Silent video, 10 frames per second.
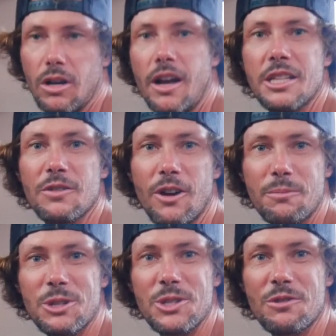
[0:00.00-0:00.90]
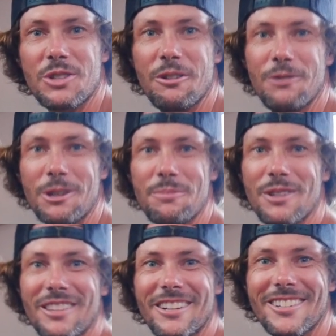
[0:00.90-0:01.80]
kinds of options of stuff we can
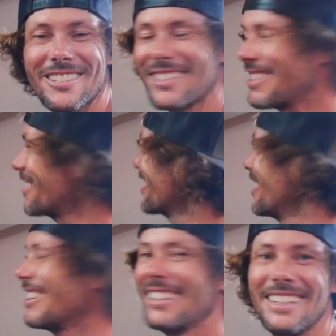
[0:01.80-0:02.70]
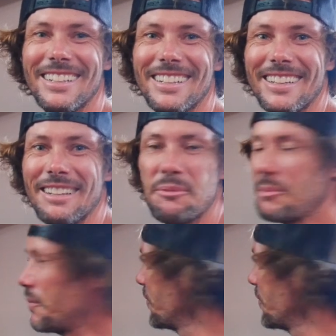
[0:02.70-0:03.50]
put there, isn't there? So. Yeah. Gotta